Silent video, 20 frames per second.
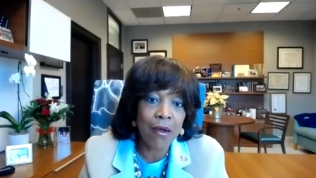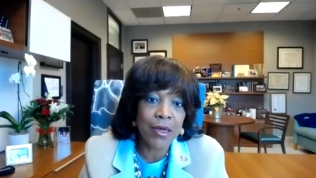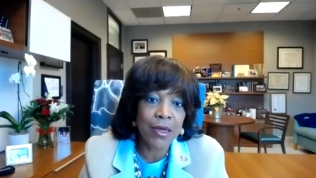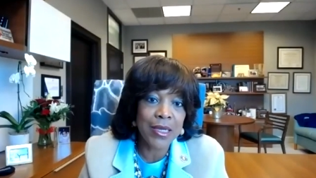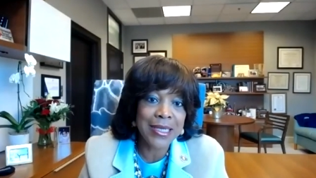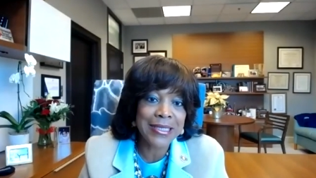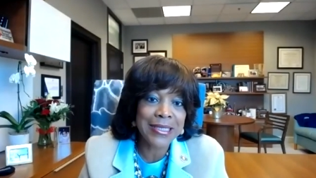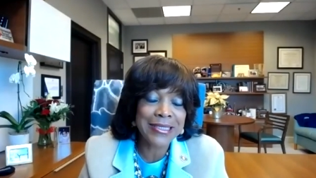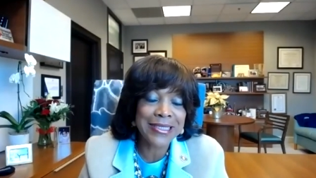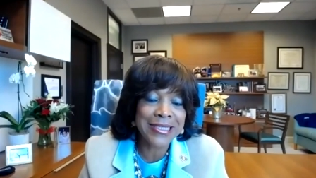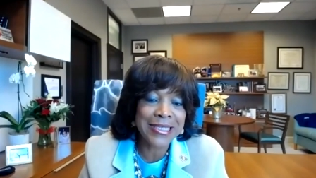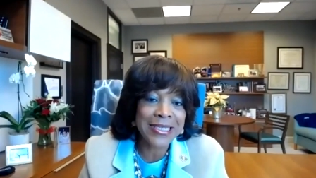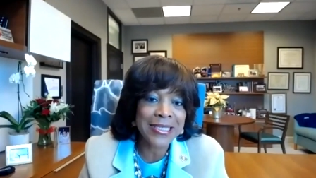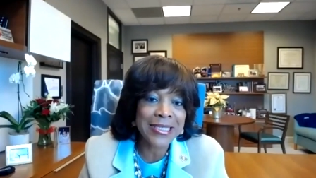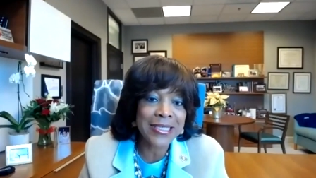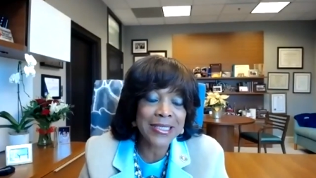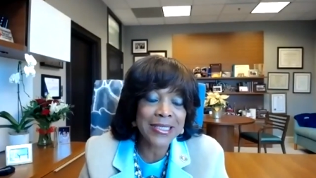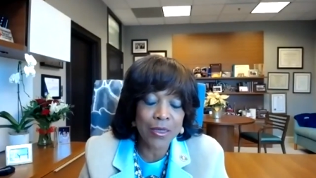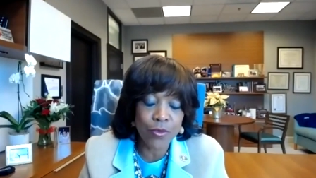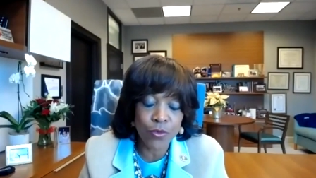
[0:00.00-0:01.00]

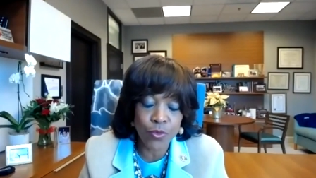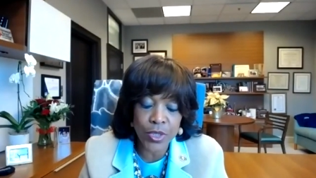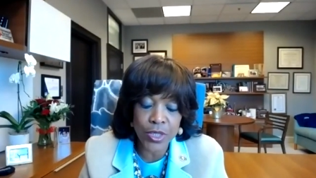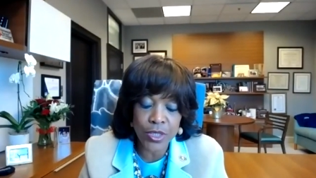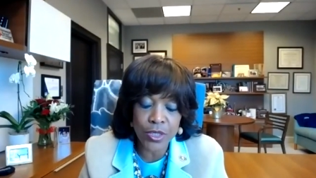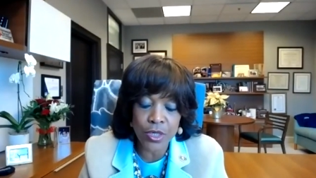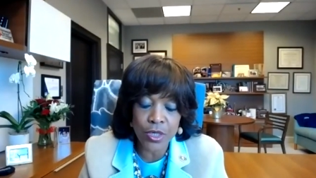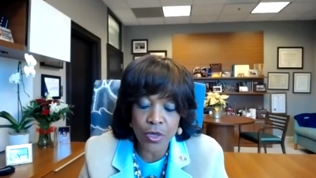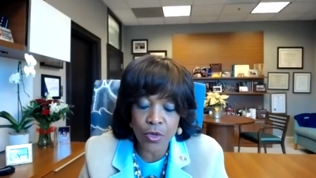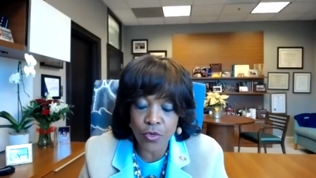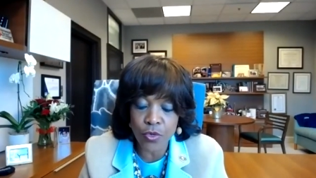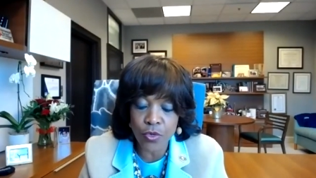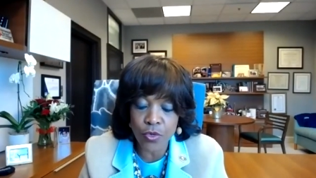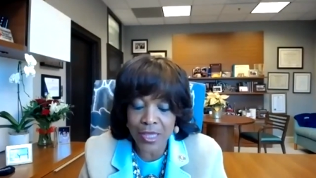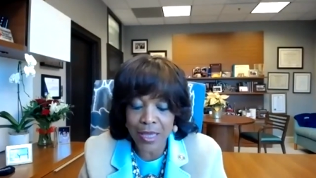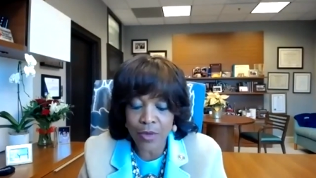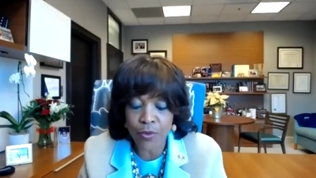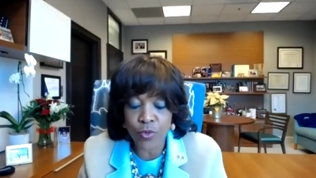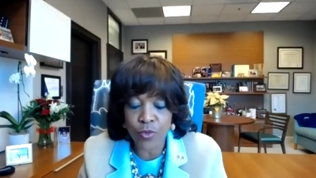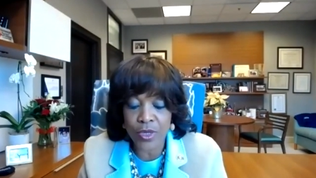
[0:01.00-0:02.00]
exist, and we know
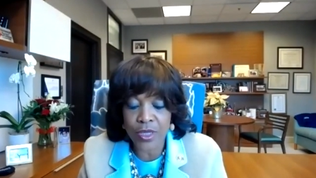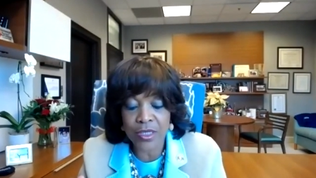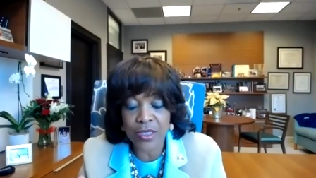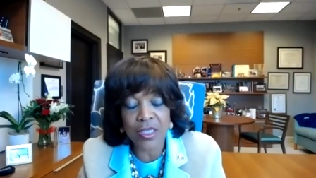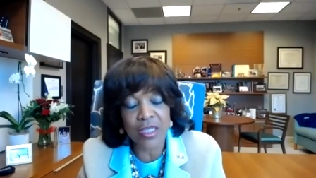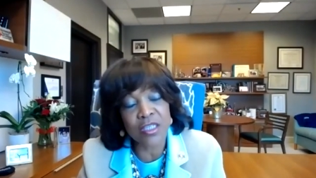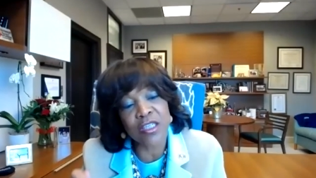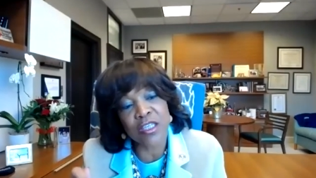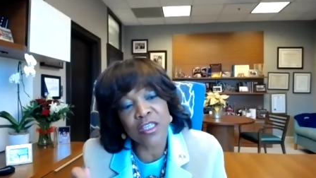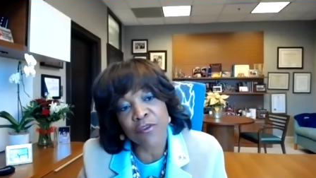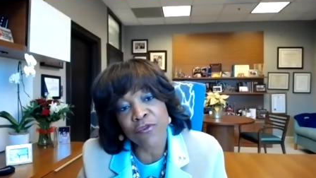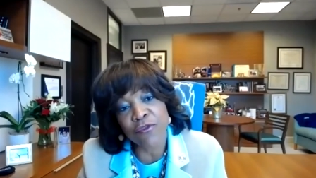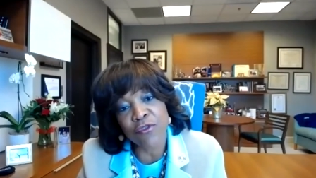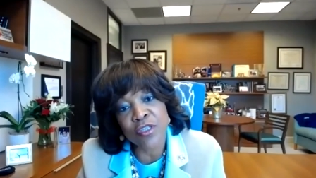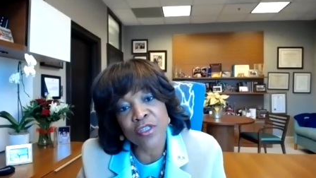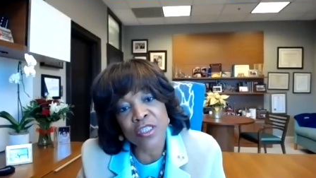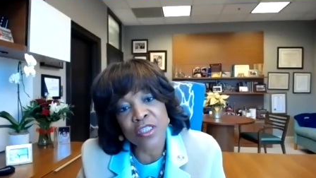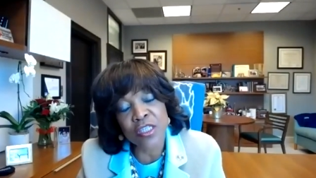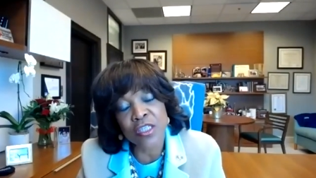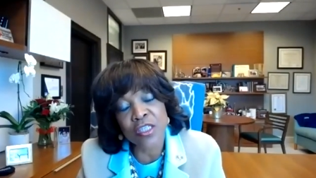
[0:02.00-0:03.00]
that when the
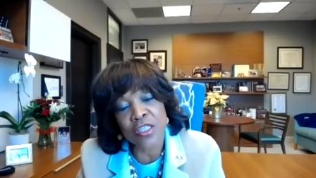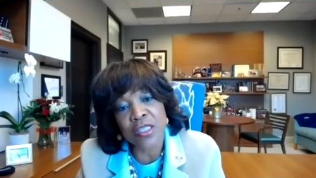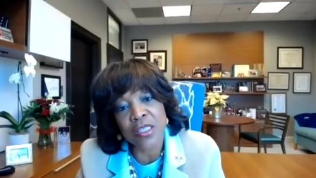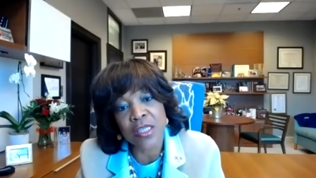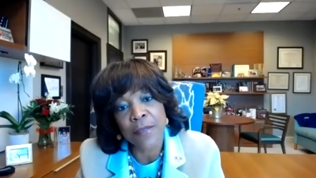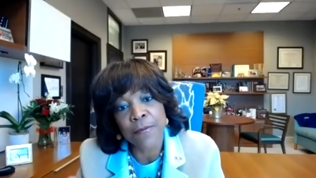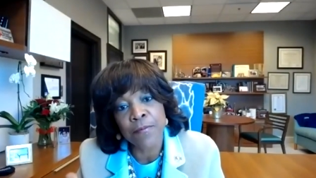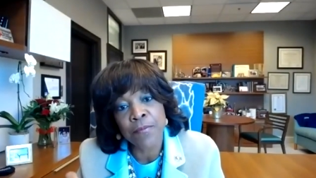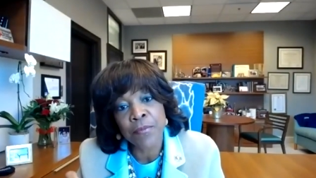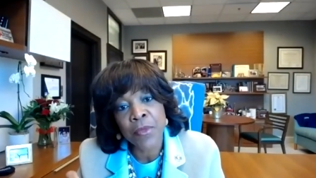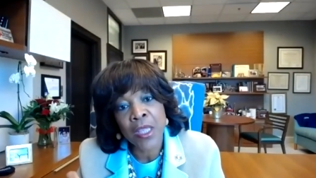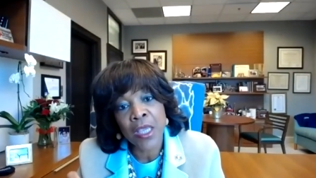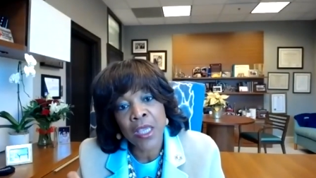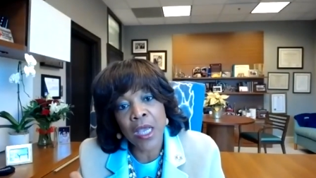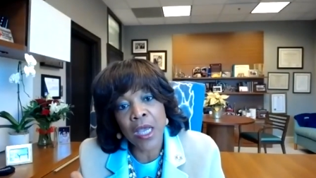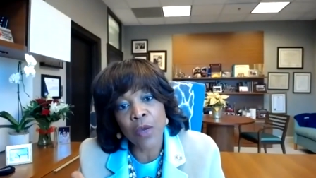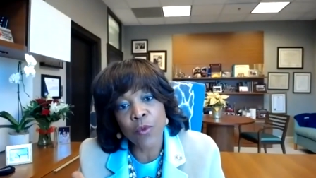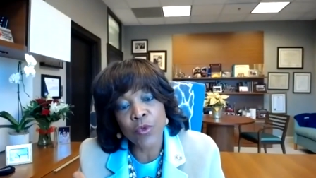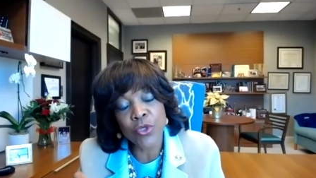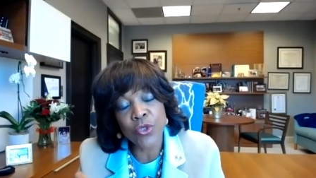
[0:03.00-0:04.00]
differences,
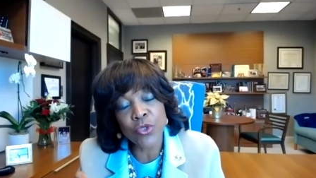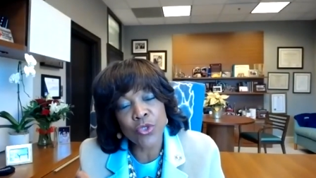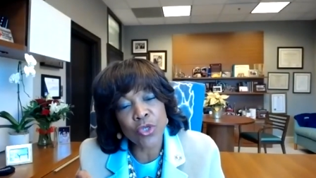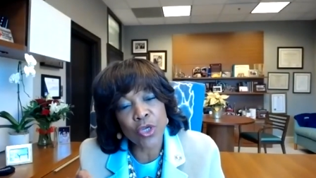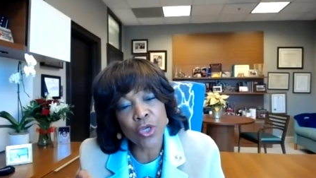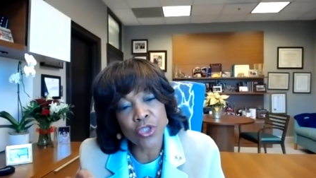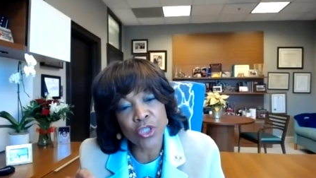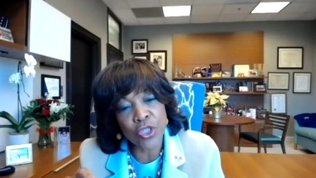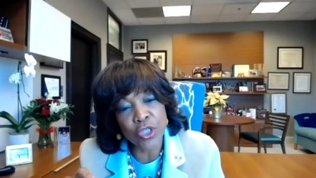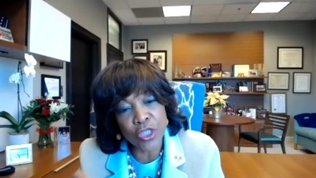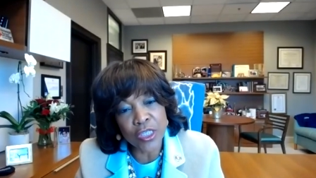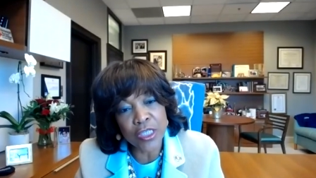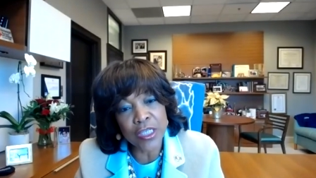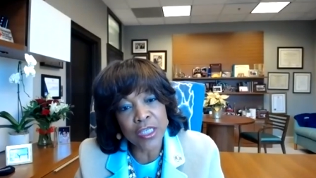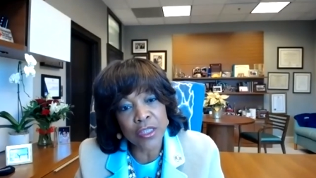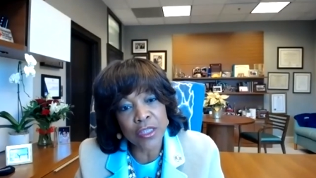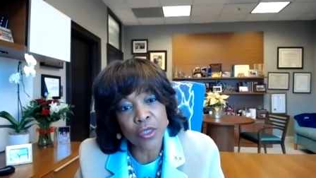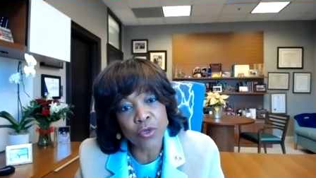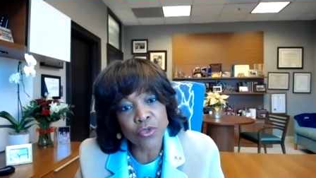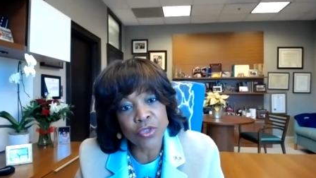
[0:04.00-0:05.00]
when you start to look
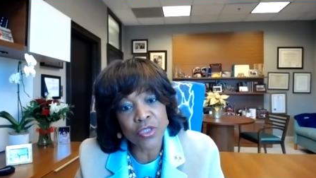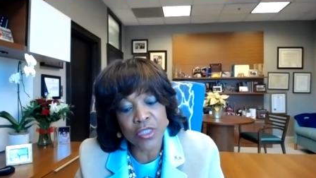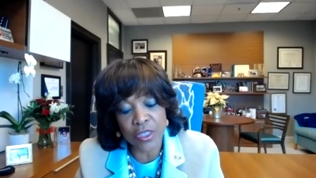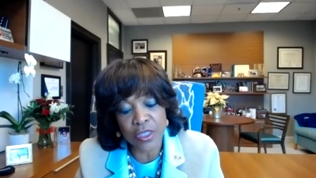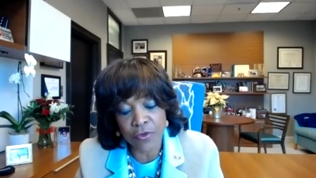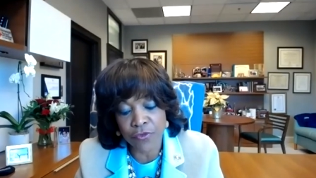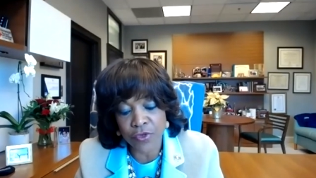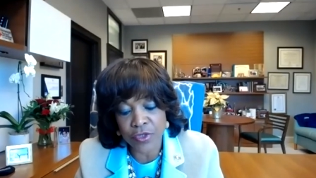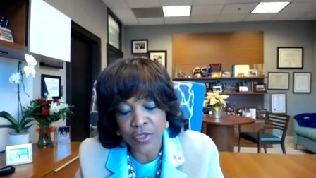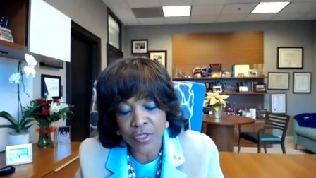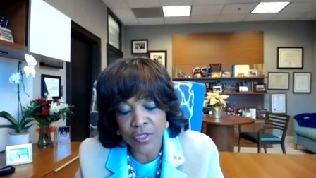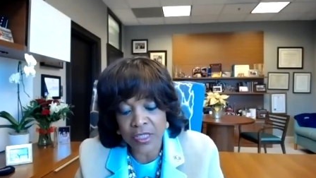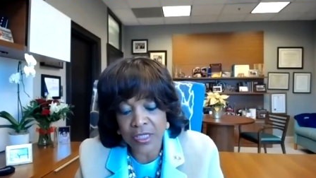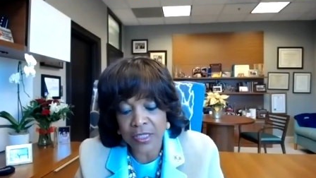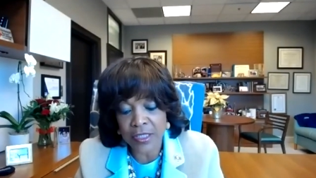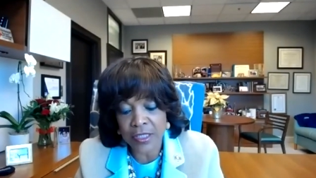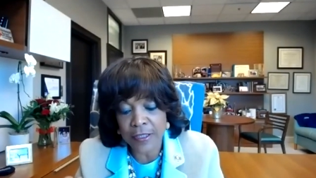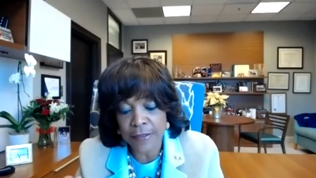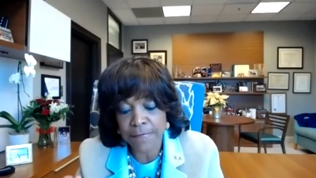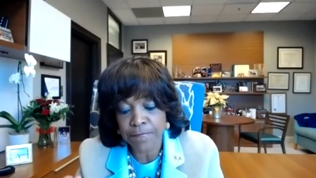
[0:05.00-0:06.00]
at those
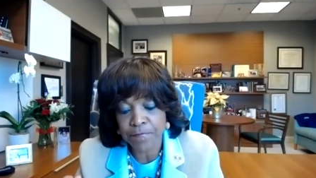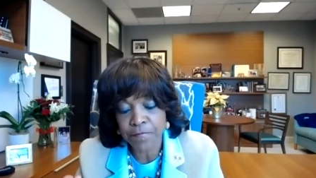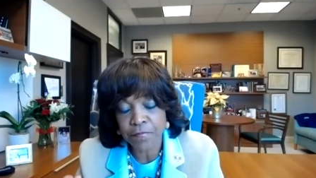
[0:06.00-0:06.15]
differences,